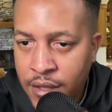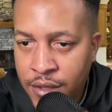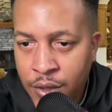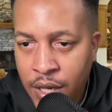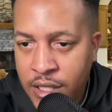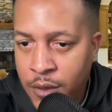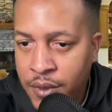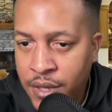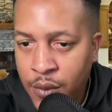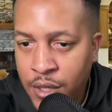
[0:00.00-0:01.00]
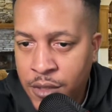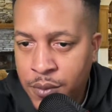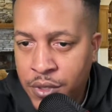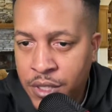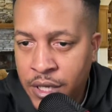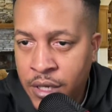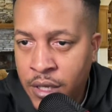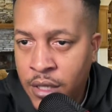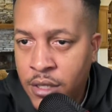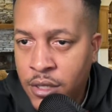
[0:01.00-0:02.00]
You guys helped me out 100%.
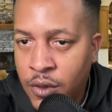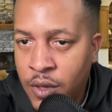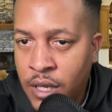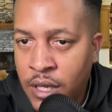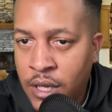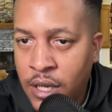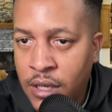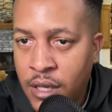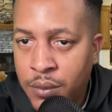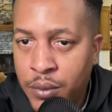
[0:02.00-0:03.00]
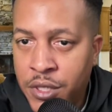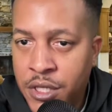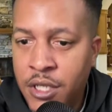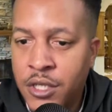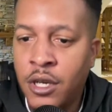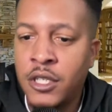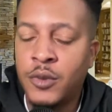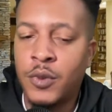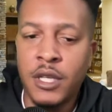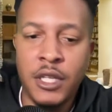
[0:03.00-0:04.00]
So I appreciate y'all. I just
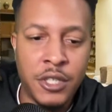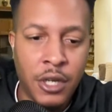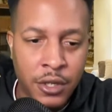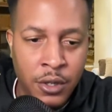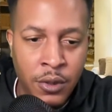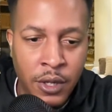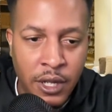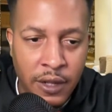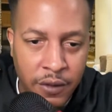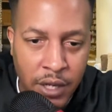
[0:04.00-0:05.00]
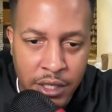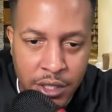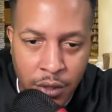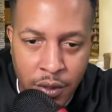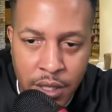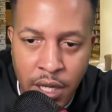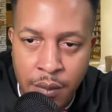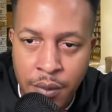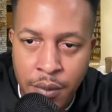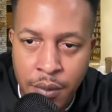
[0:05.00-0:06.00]
want to let y'all know. If you like the show, hit the
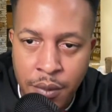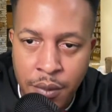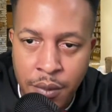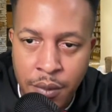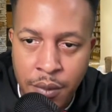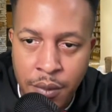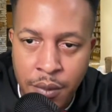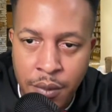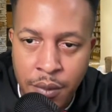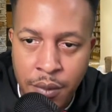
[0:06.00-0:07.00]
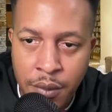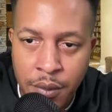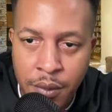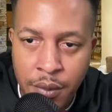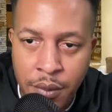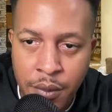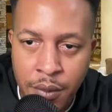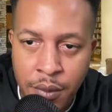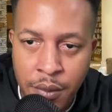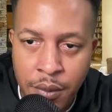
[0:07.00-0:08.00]
like button, subscribe so you know when we're live.
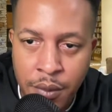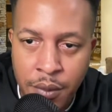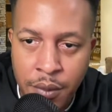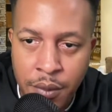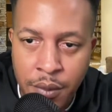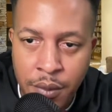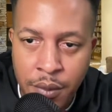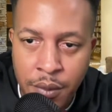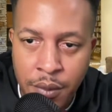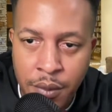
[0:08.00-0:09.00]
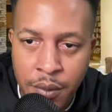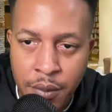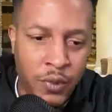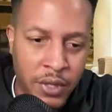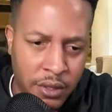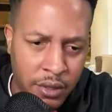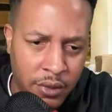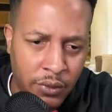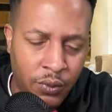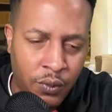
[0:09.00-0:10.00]
I will be back tomorrow with
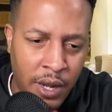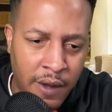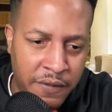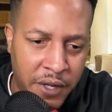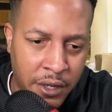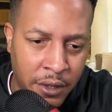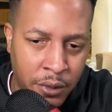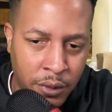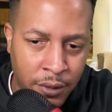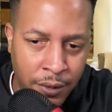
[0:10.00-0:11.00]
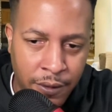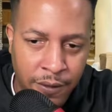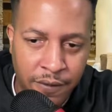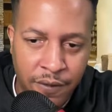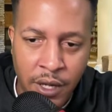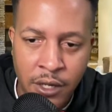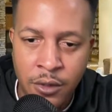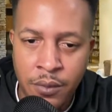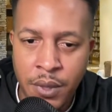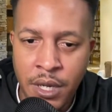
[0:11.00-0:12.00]
Rob Vino,
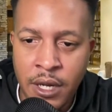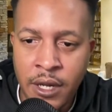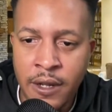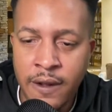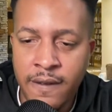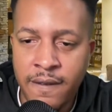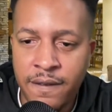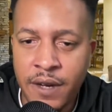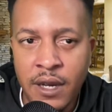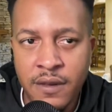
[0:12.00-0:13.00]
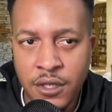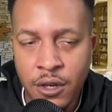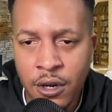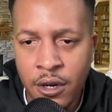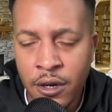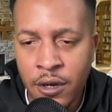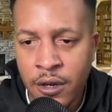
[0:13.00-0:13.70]
followed by 5 Star.